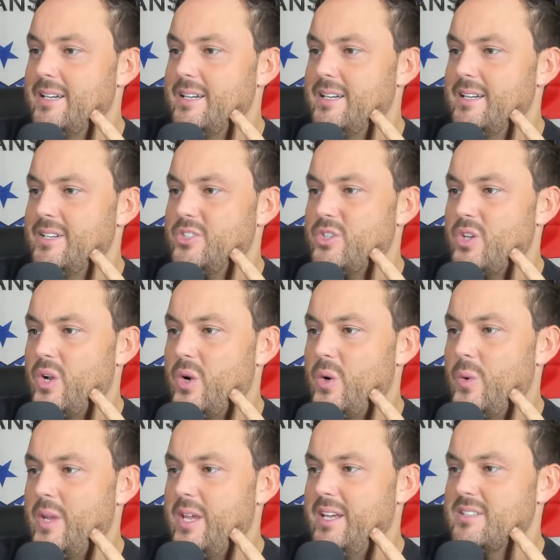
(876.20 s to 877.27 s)

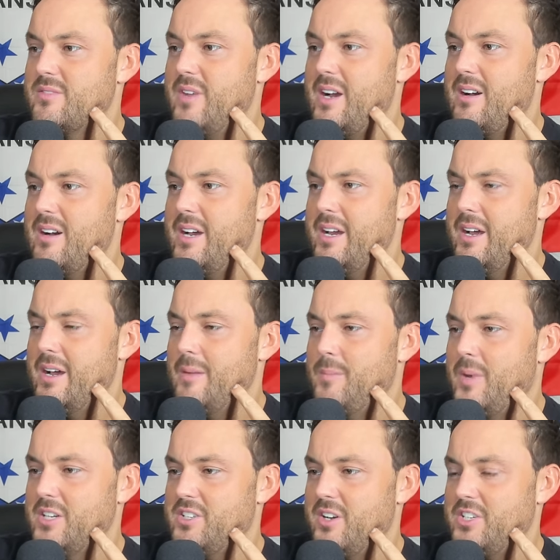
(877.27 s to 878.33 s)
So he is very uh,
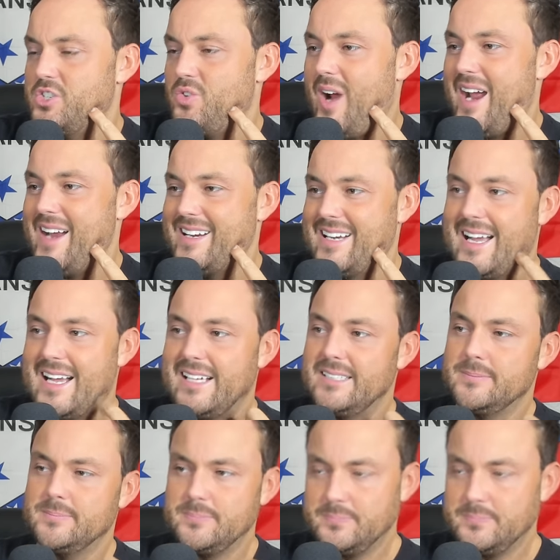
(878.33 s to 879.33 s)
much a track guy.